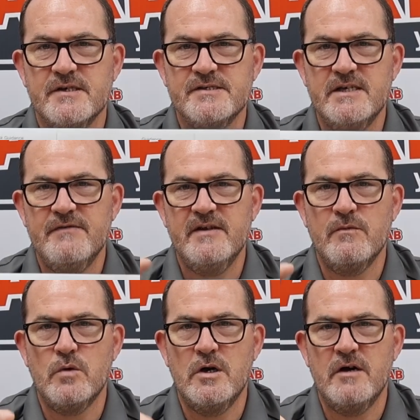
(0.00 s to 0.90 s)
So it's definitely
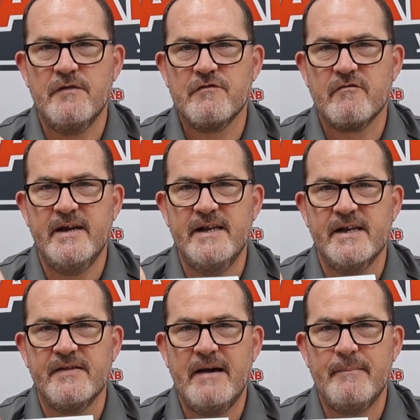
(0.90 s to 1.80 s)
worth
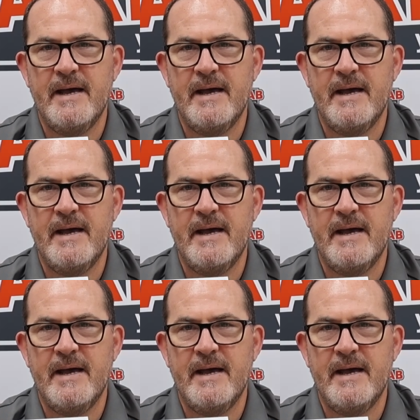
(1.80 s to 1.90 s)
reading that